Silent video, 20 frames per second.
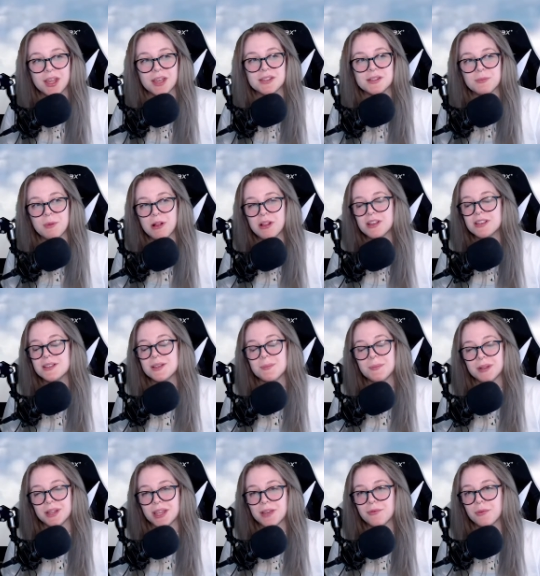as well as I
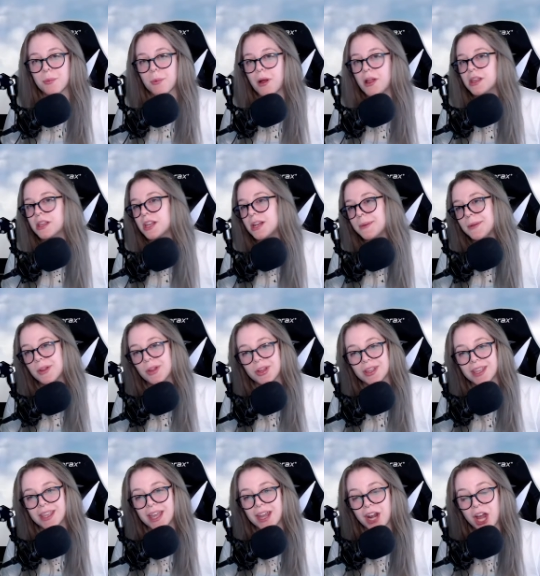believe we're probably gonna be
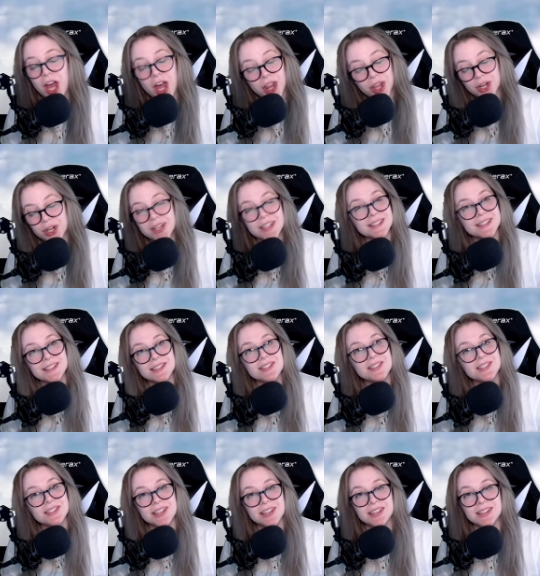looking at other
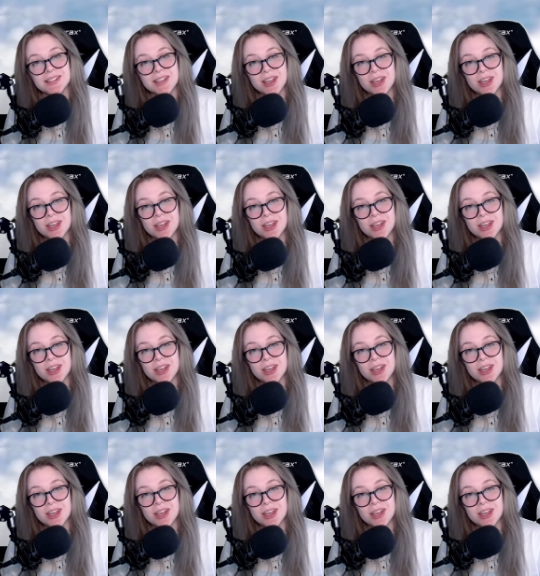instances